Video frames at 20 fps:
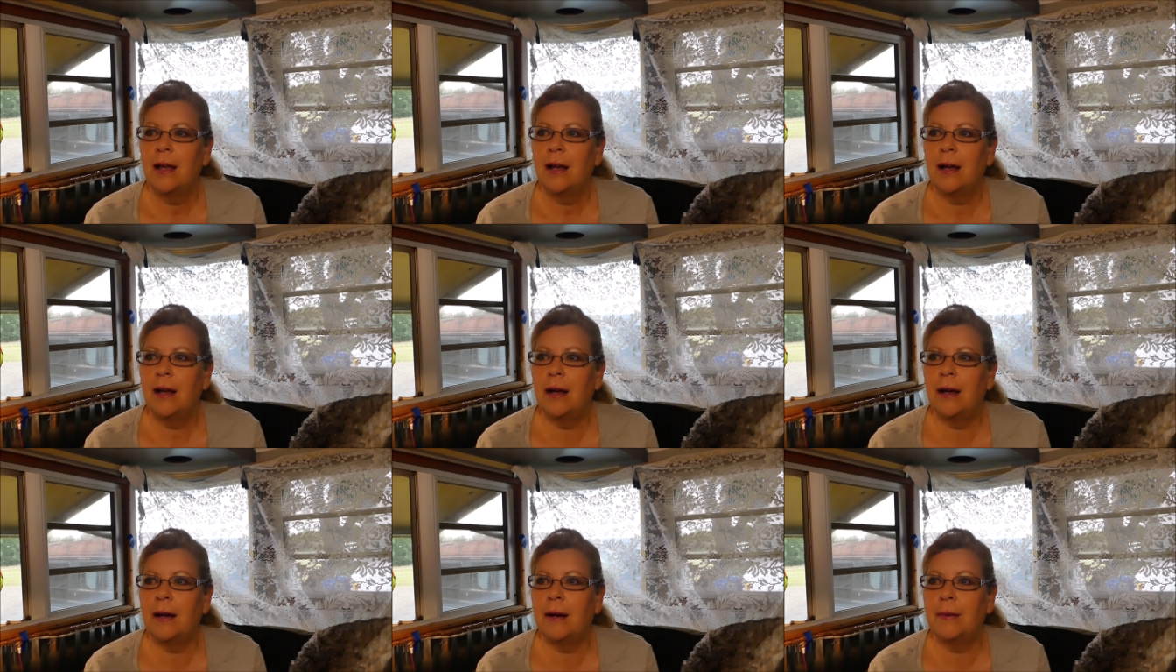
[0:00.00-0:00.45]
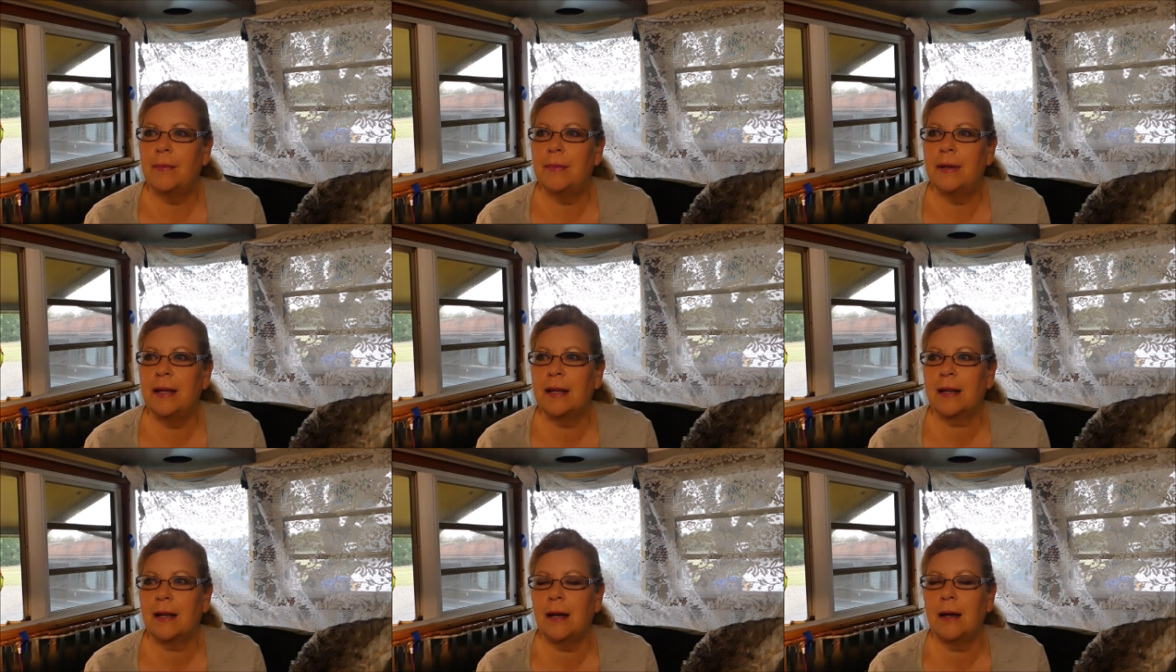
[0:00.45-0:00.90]

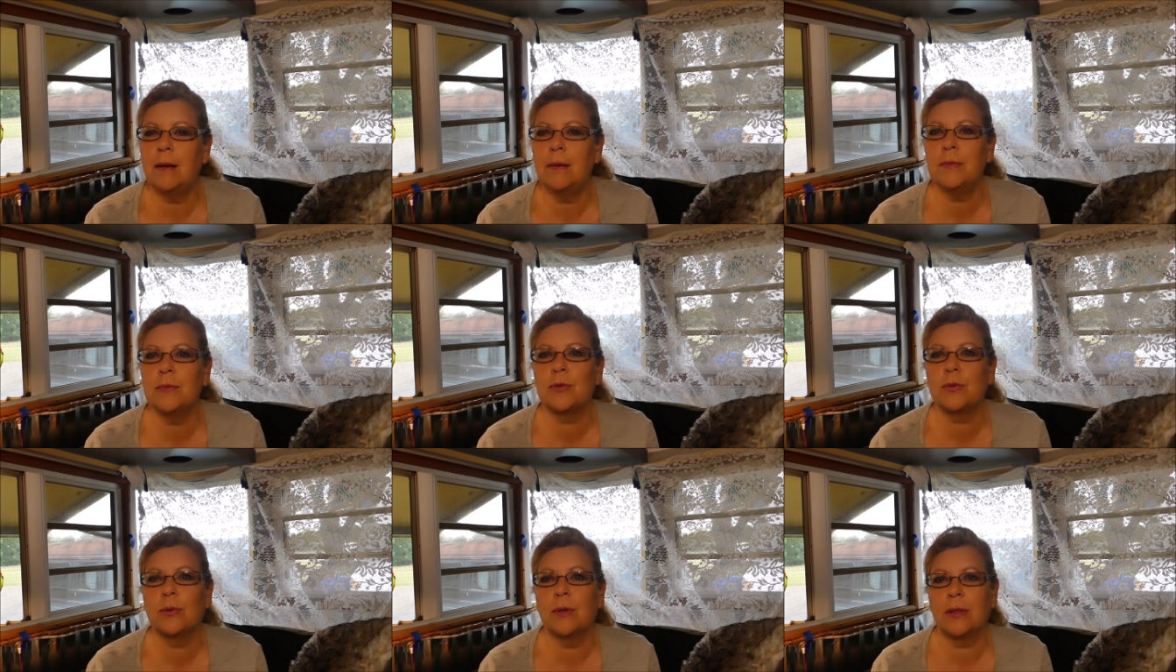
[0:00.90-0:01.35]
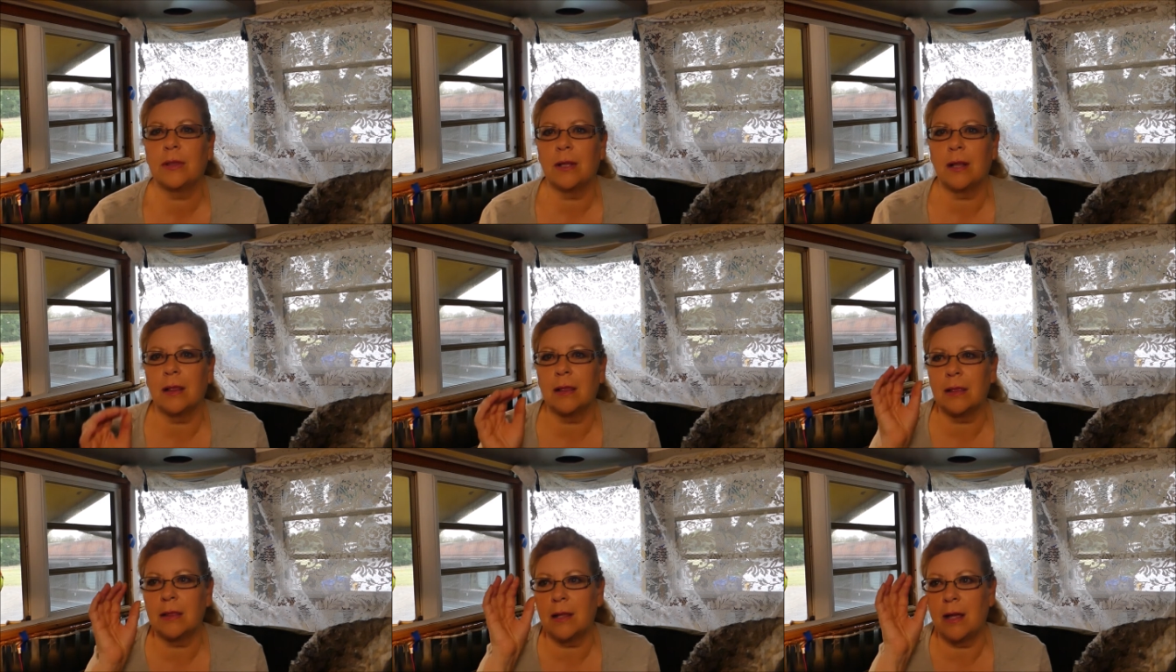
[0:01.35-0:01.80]
It comes with a
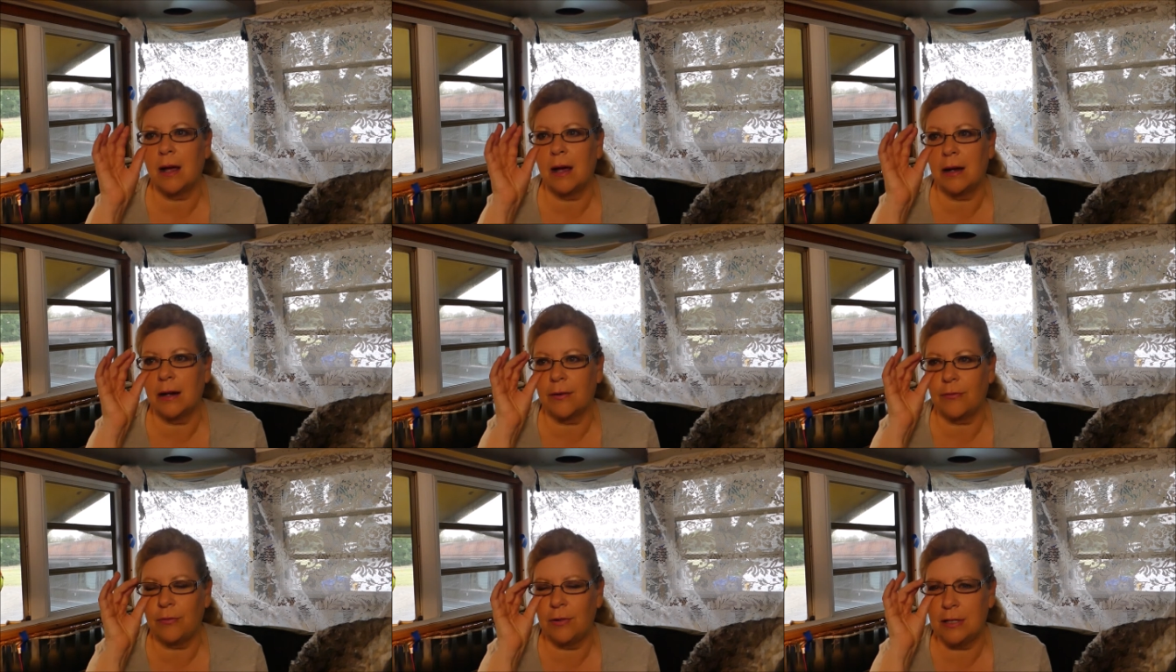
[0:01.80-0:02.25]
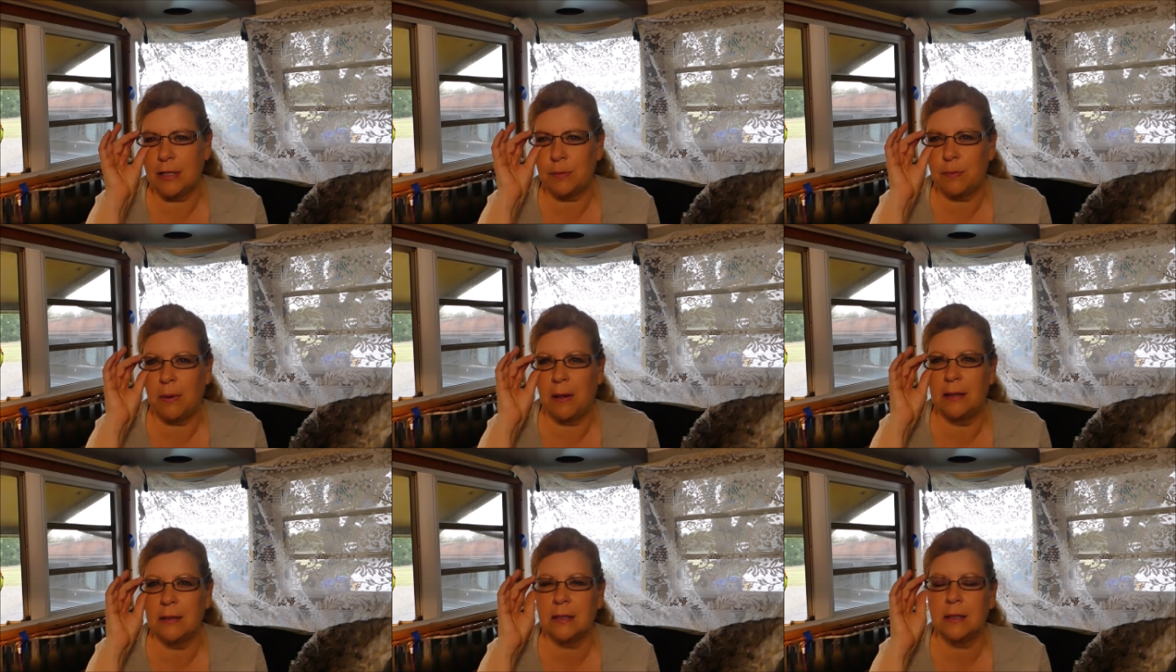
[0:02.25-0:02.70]
lot of
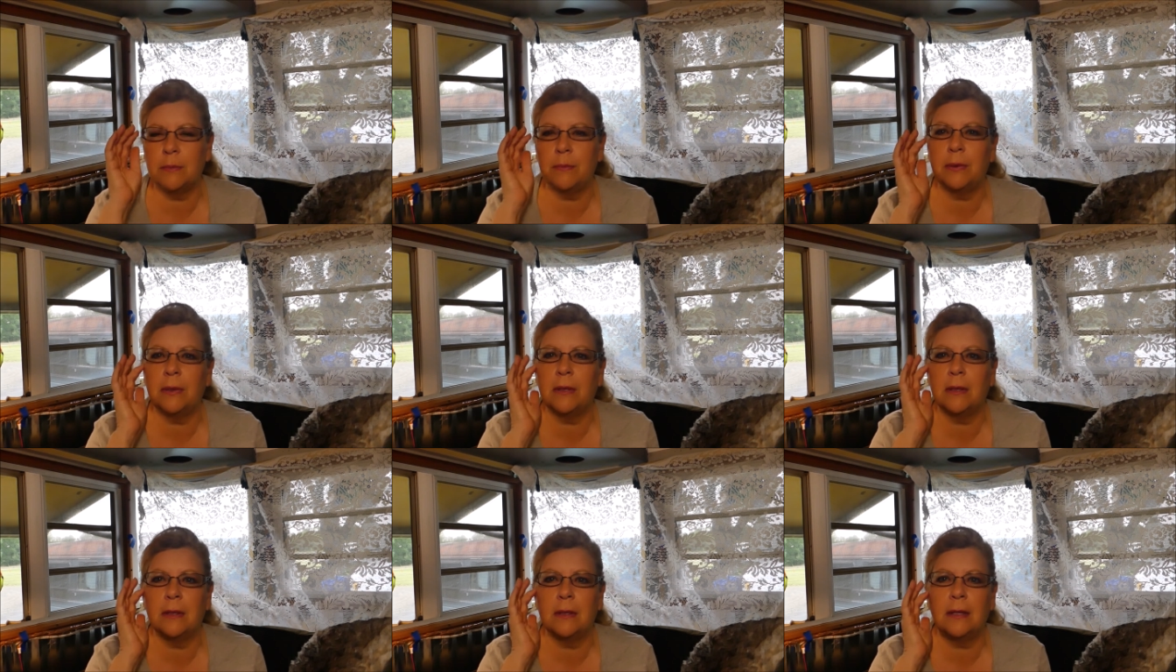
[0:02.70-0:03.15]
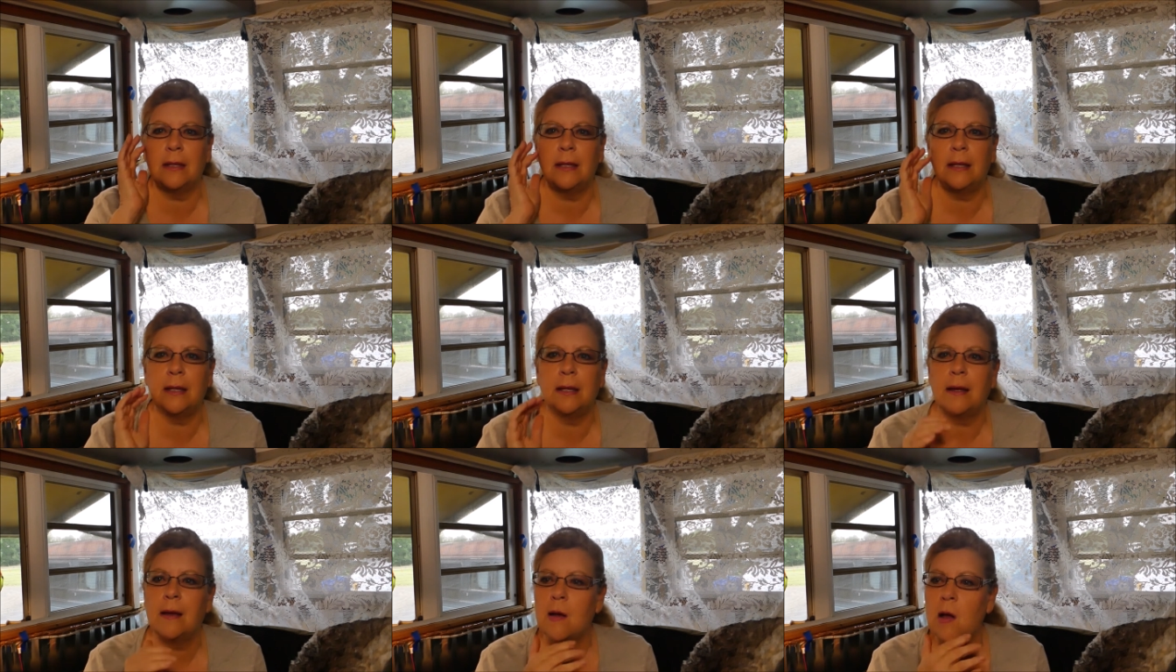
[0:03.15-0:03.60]

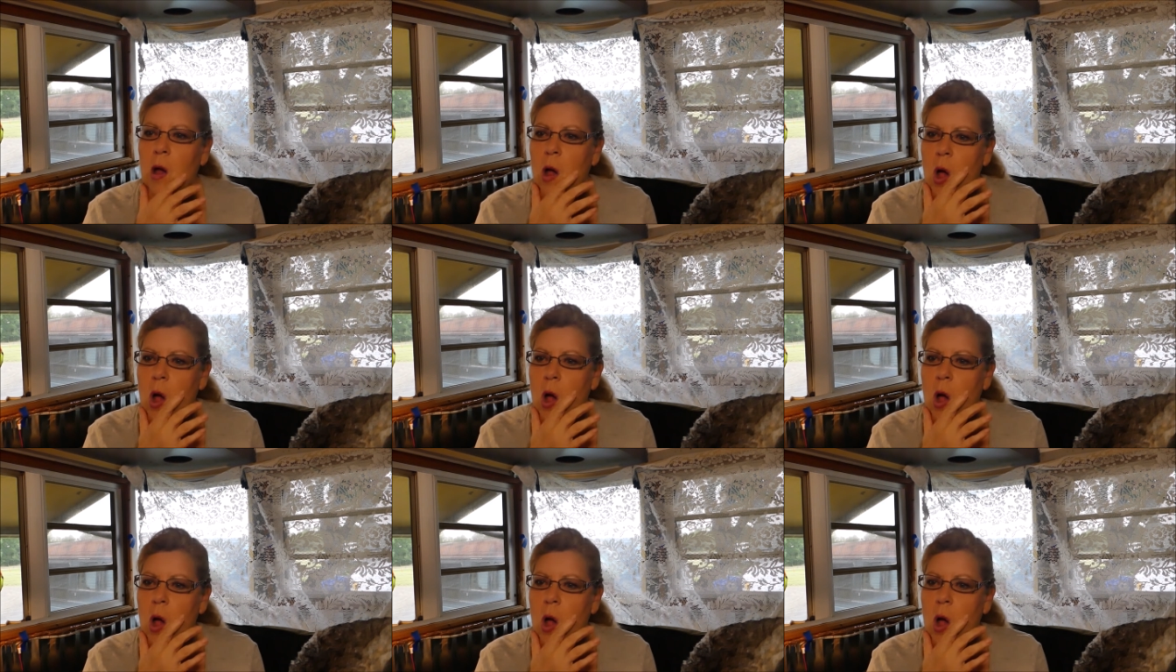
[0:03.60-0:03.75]
responsibility.